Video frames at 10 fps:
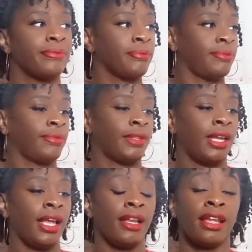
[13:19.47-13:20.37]
it.
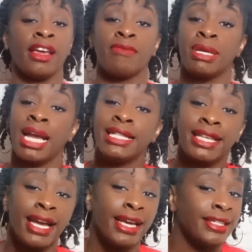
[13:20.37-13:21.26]
Now, if
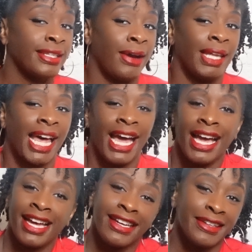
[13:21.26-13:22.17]
Beyoncé can just go
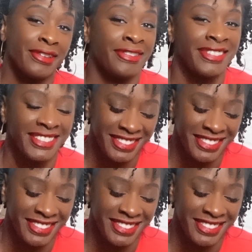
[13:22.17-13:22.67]
live,